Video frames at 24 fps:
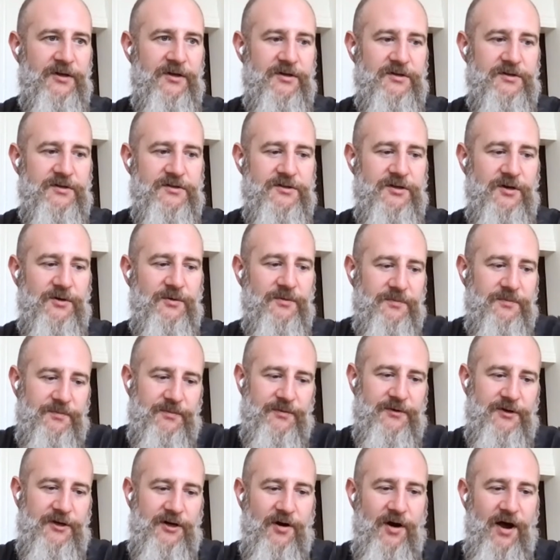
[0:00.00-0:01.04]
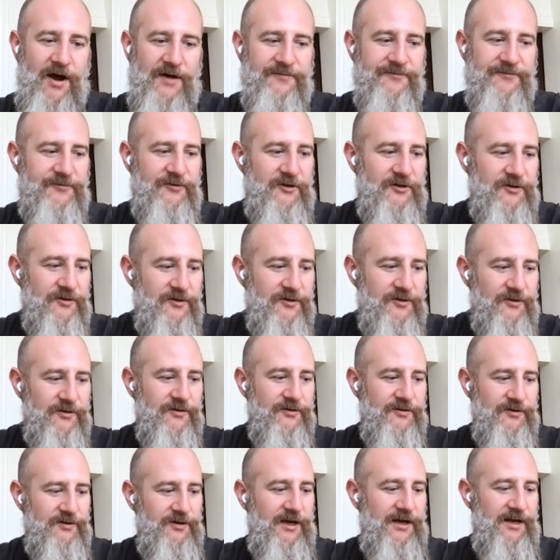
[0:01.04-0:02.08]
So, I
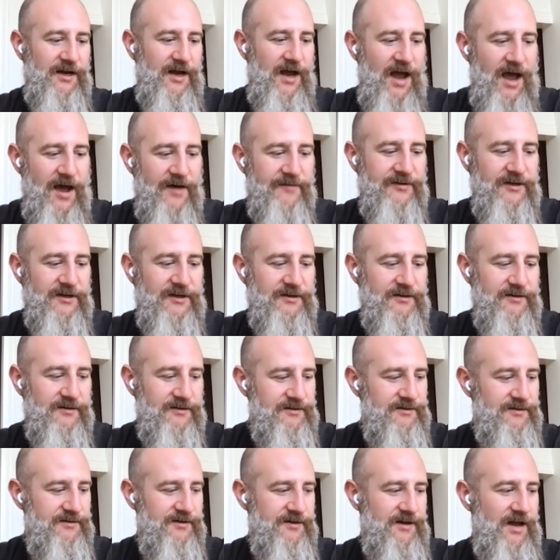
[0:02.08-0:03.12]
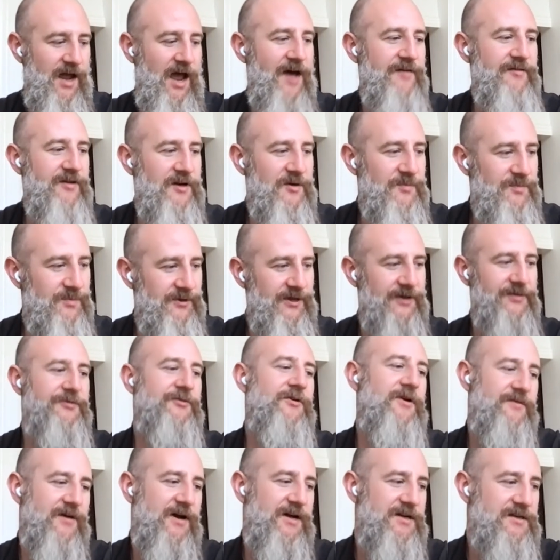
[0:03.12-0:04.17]
feel like having a
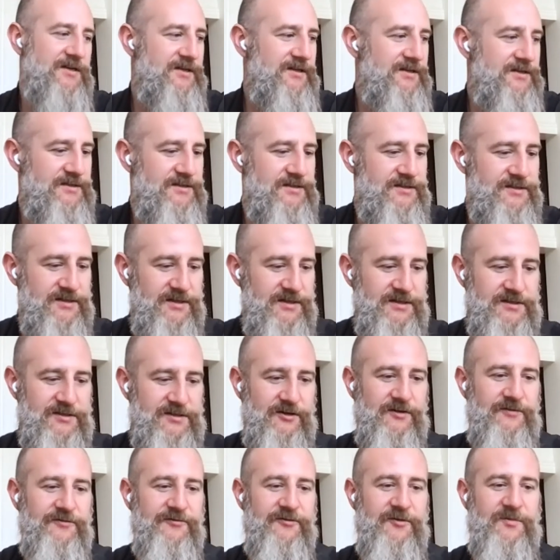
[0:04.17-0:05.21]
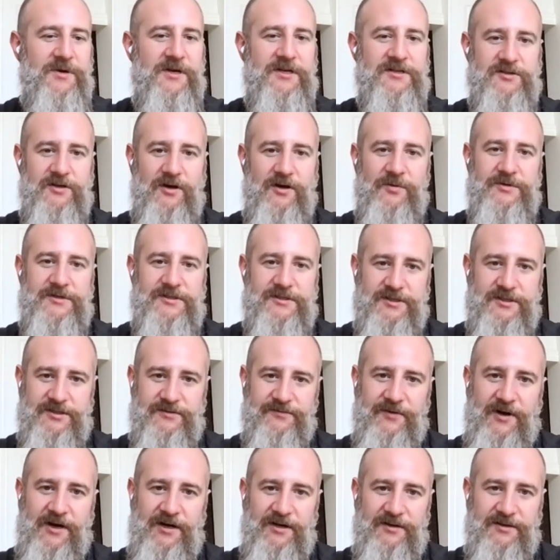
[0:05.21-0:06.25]
plethora of ideas is good for me. It's always
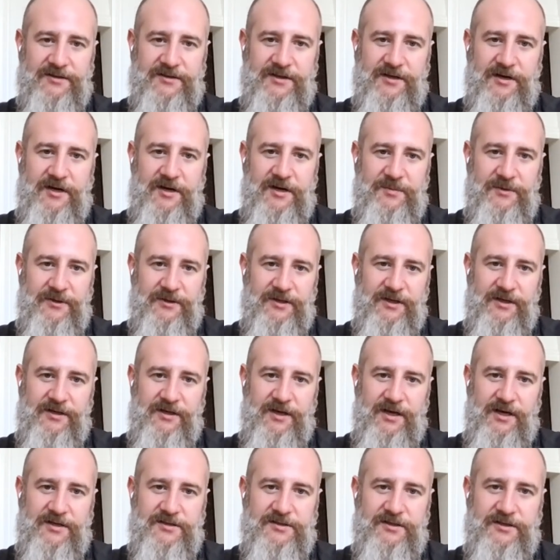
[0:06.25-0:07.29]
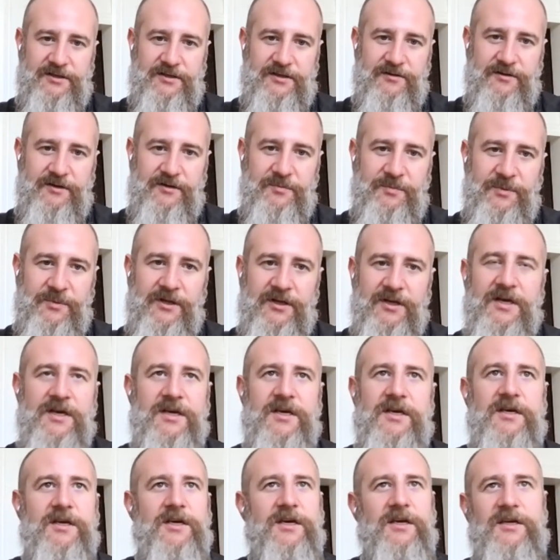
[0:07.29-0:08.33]
just finding the time and executing. But,
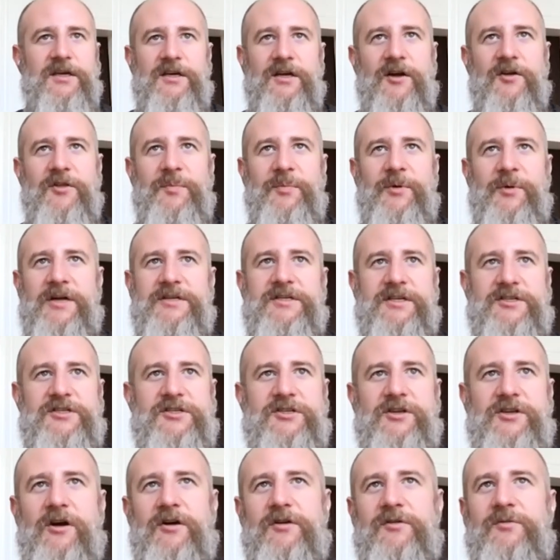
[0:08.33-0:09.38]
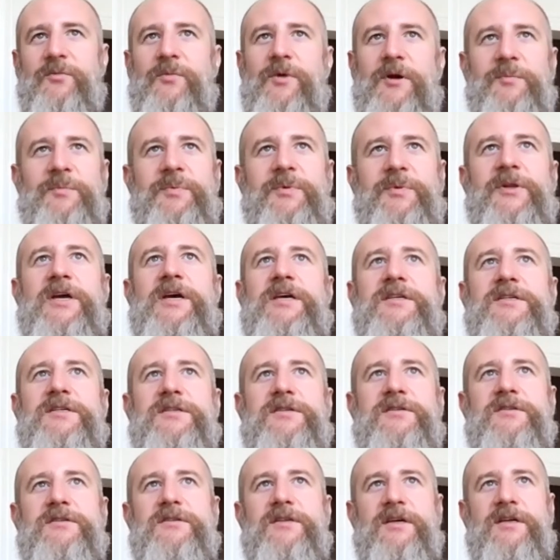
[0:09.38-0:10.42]
the projects start in one
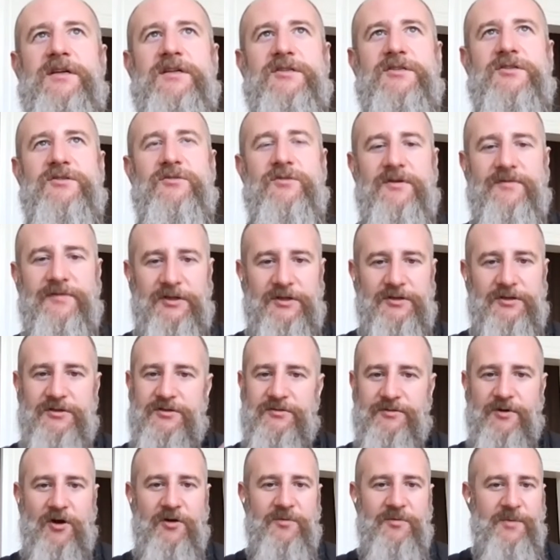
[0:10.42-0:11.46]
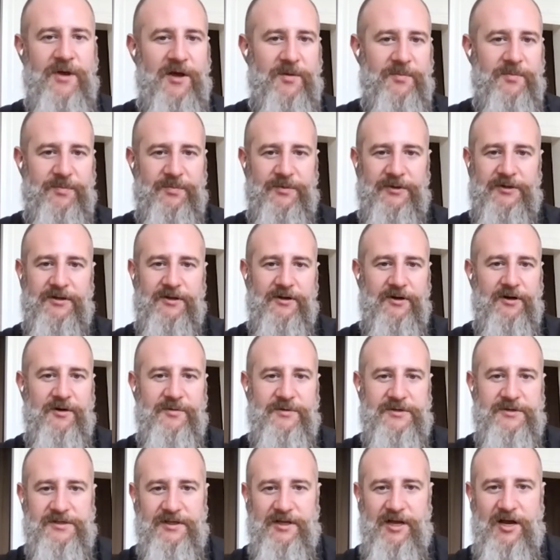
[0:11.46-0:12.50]
place and it's sort of a loose roadmap, but
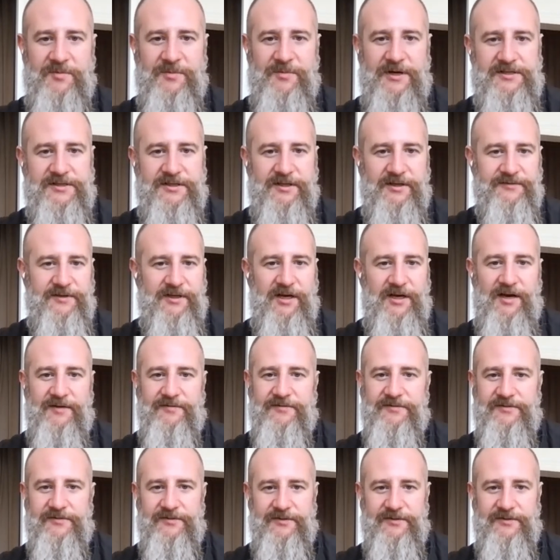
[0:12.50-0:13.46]
always allow myself to have,